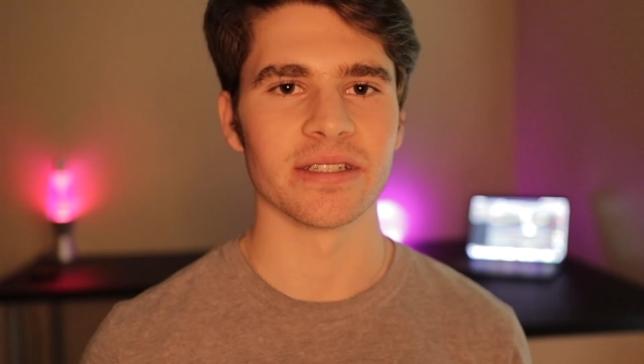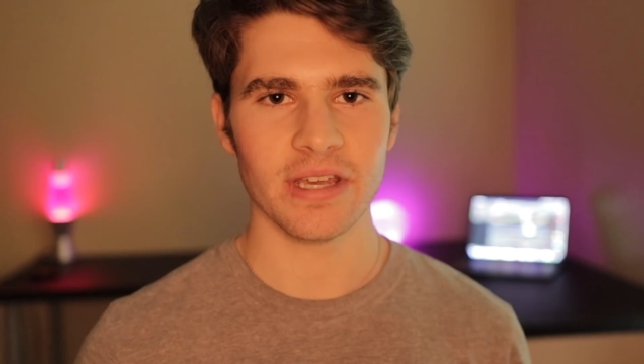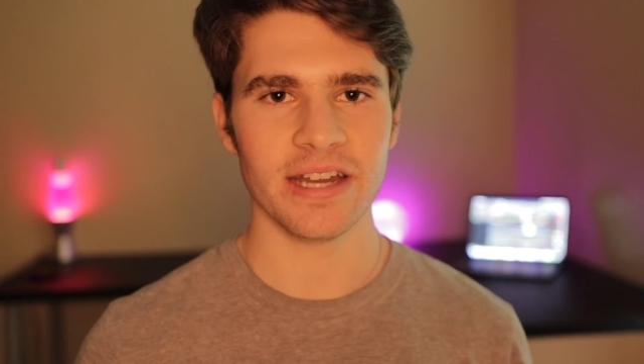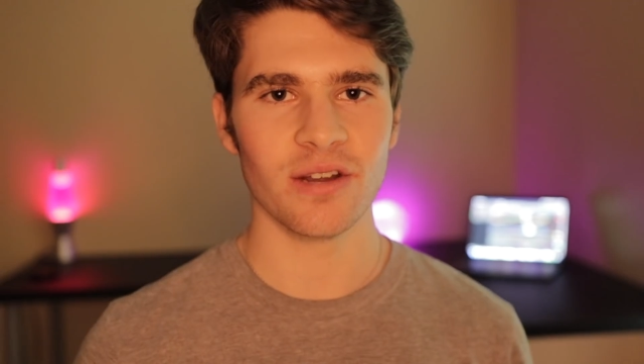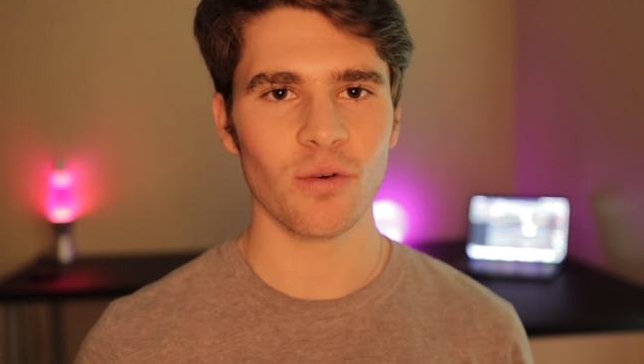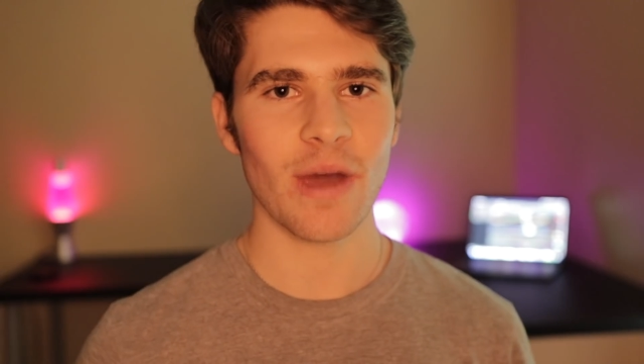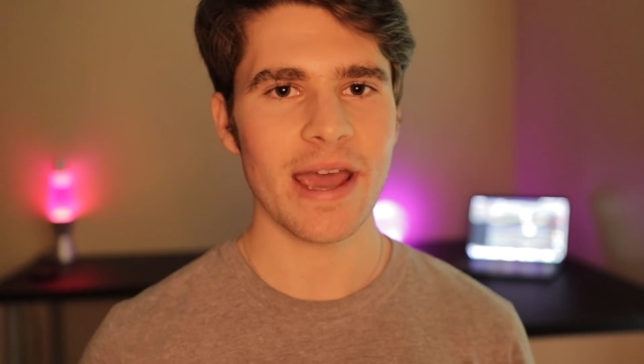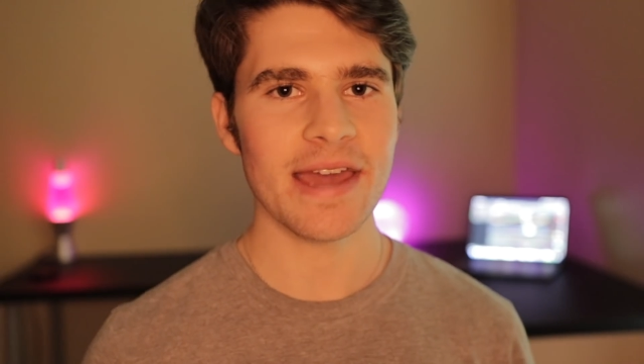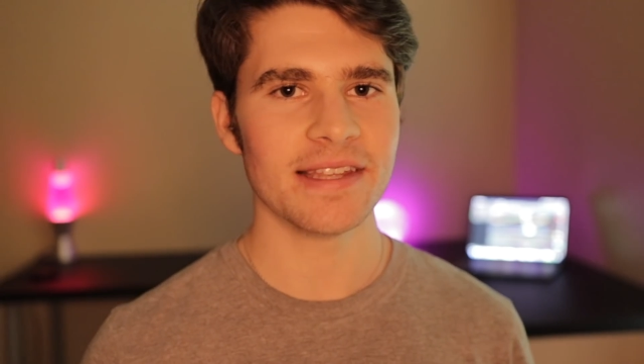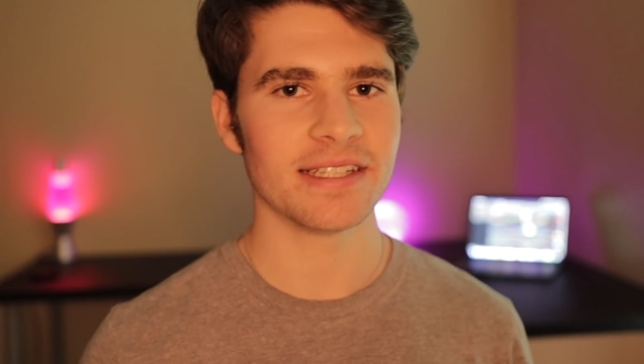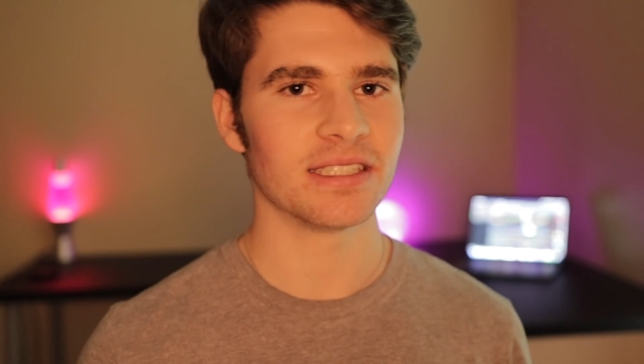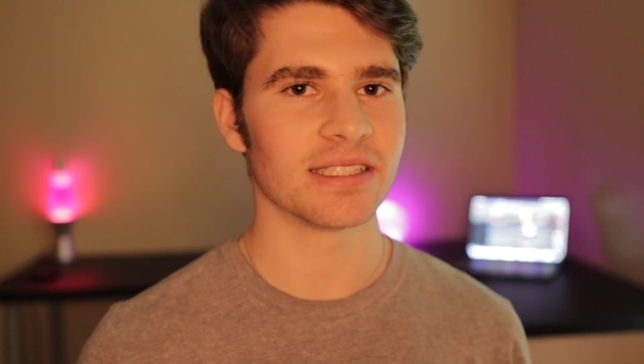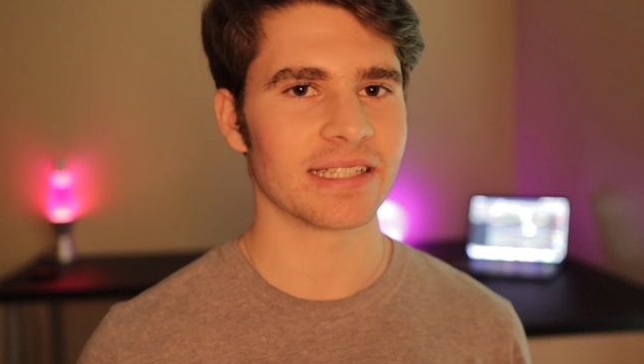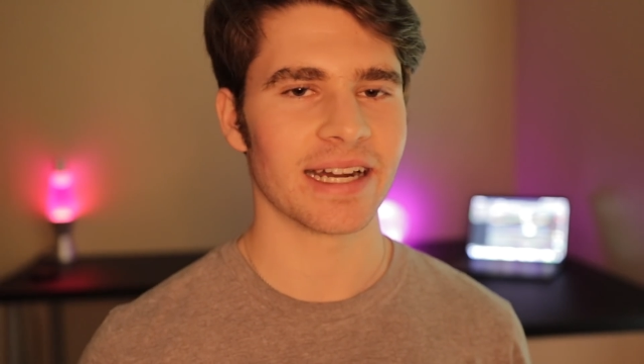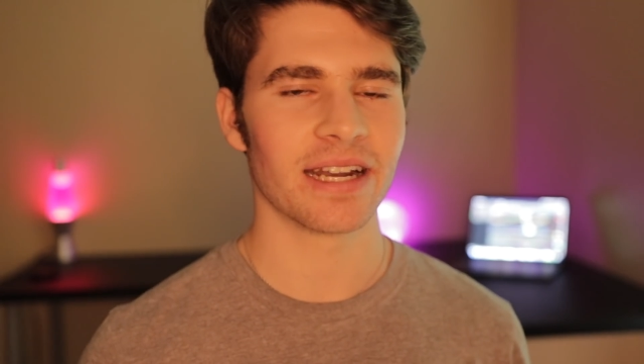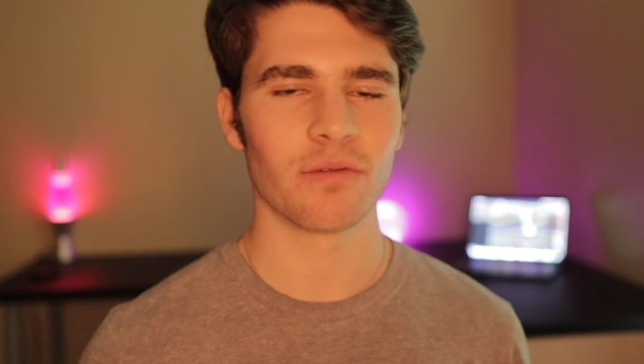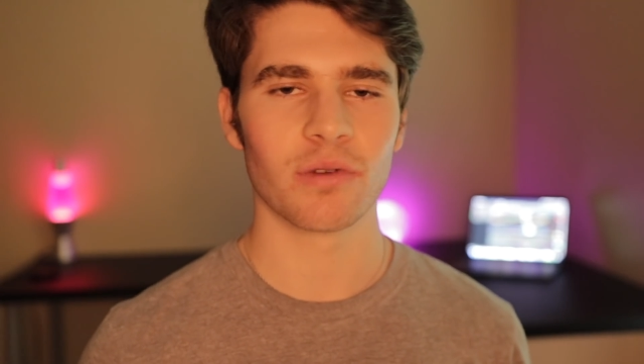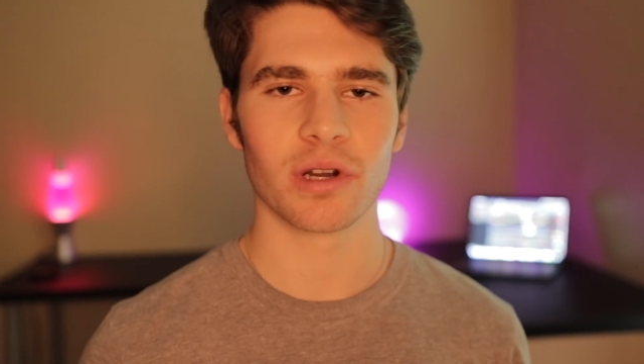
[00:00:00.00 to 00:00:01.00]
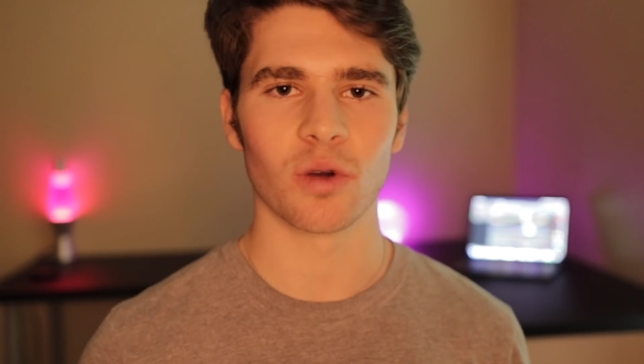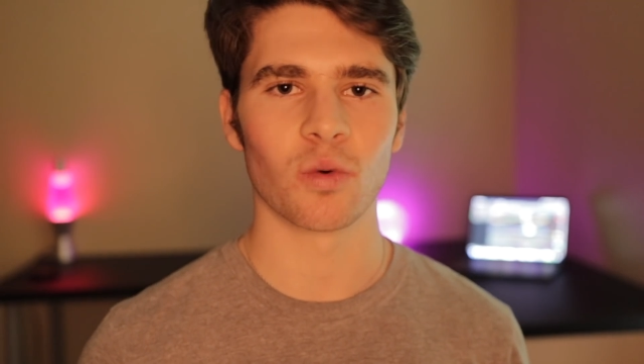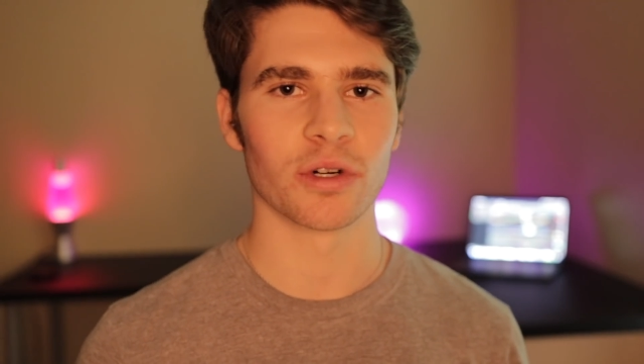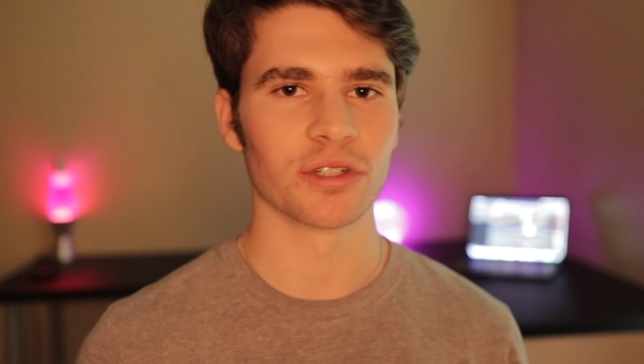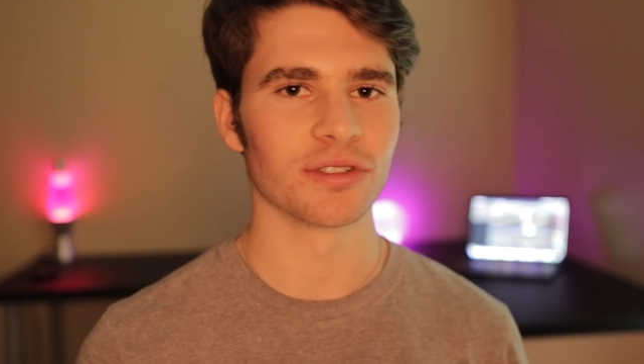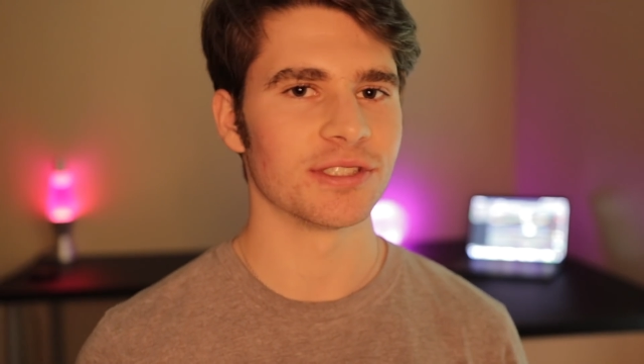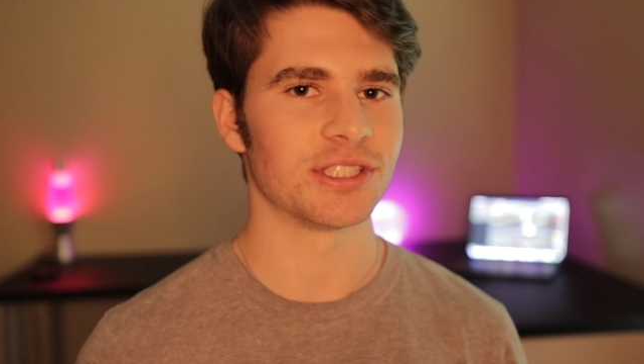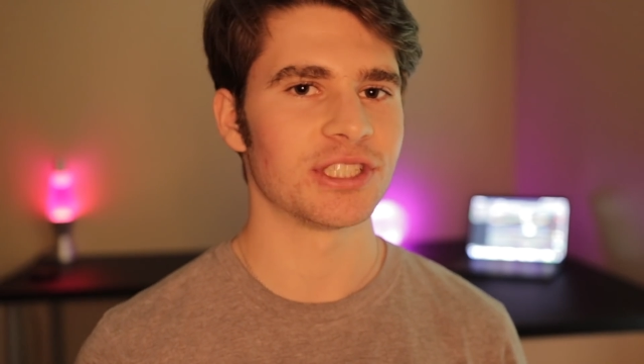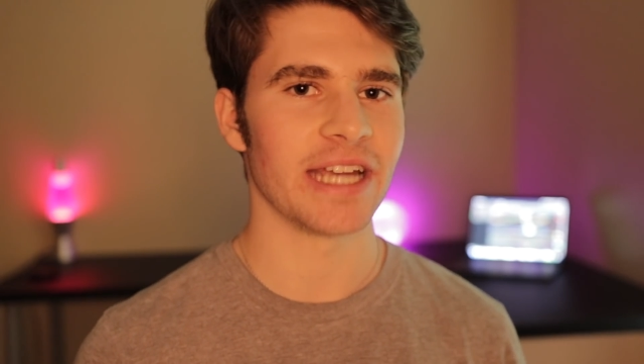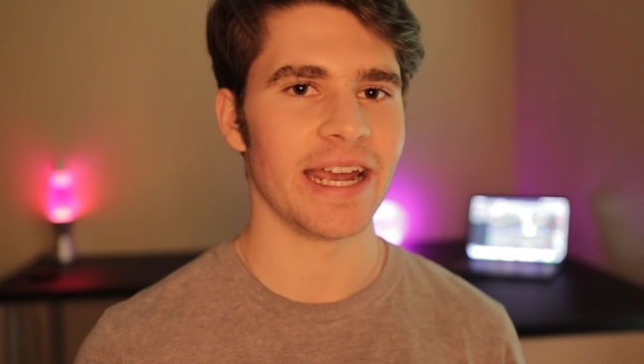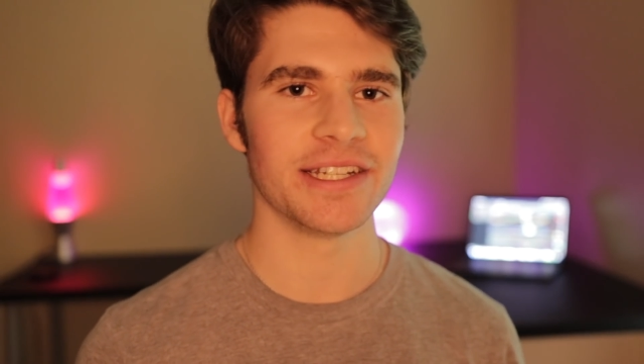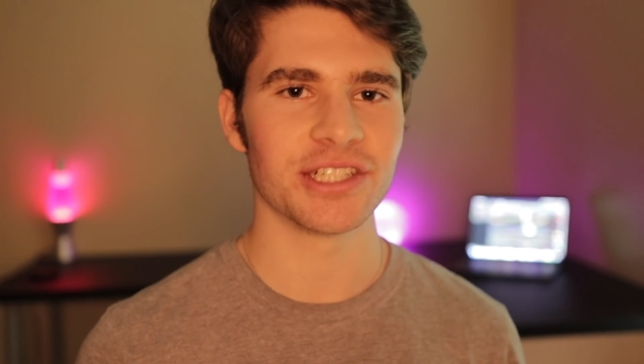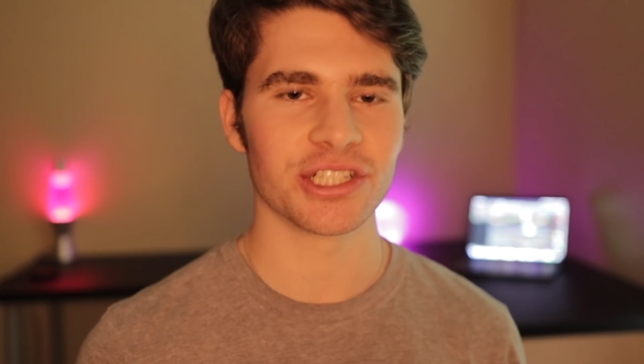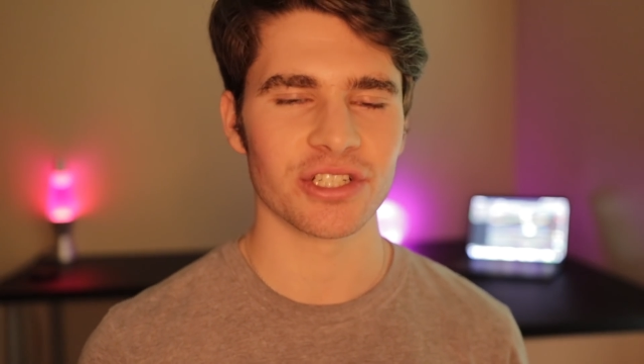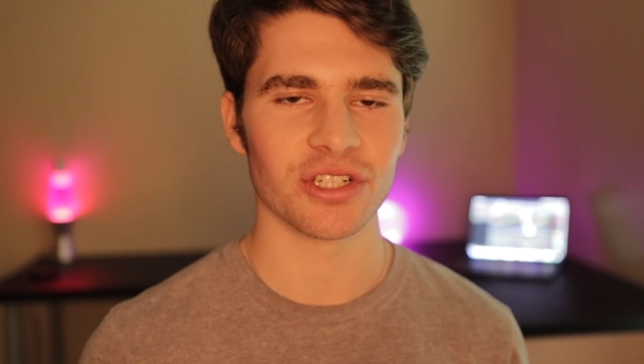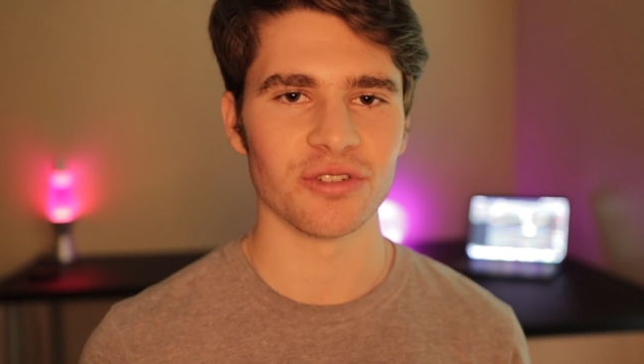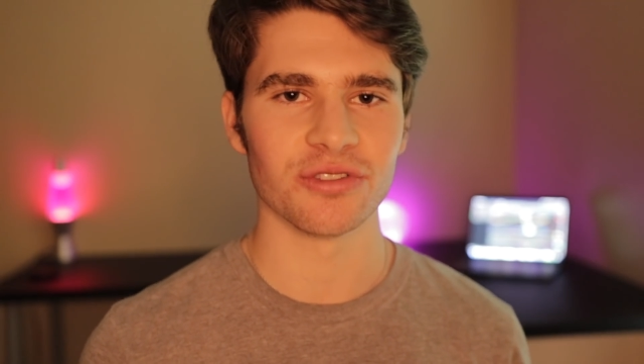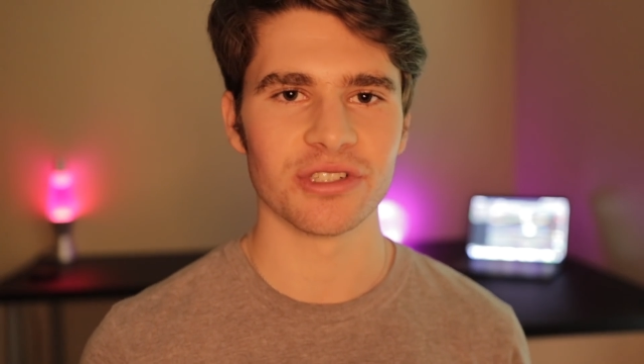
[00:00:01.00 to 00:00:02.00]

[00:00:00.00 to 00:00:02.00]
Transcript: In a way, this is kind of what our world is changing to,